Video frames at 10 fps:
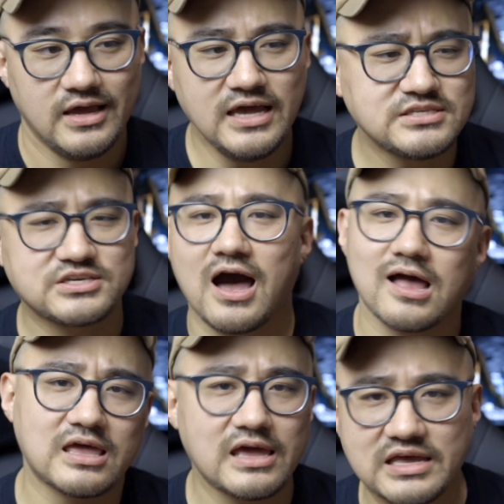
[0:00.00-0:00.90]
he's
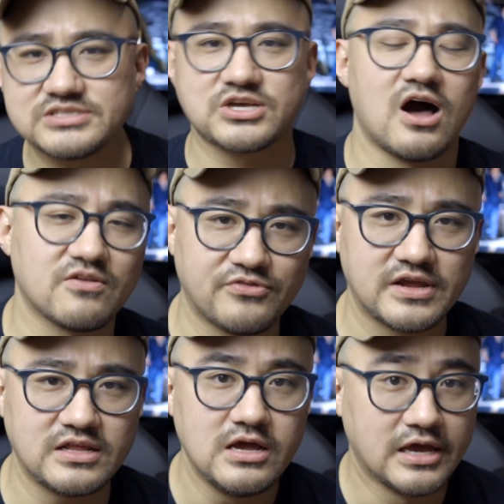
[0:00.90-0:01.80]
cocky, he's
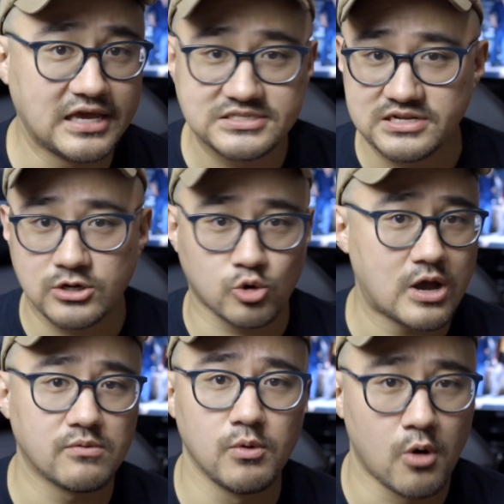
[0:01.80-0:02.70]
confident, he's an
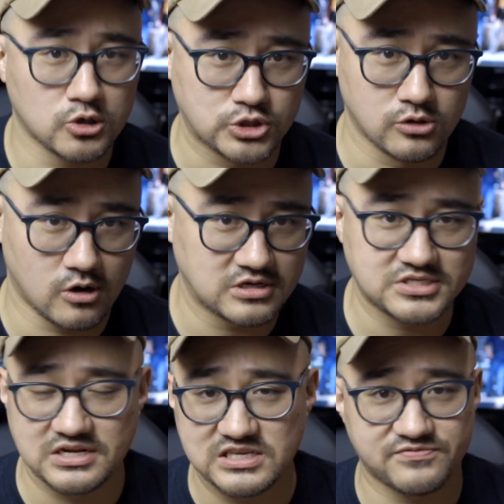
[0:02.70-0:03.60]
incredible martial
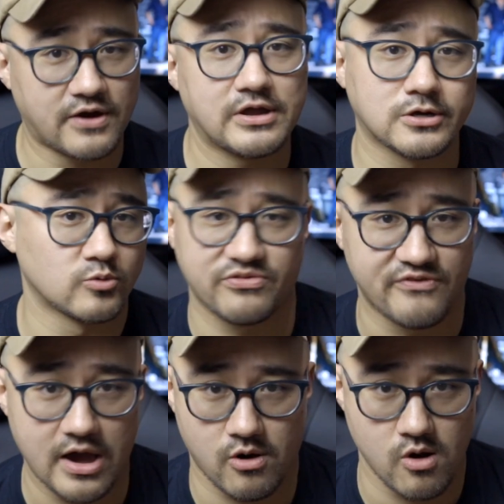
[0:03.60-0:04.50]
artist, and he's very good with
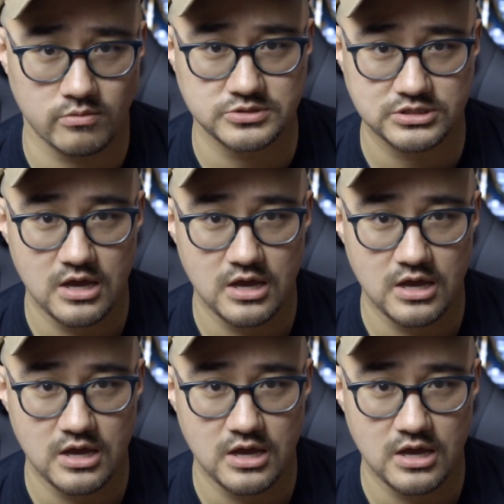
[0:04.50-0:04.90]
firearms.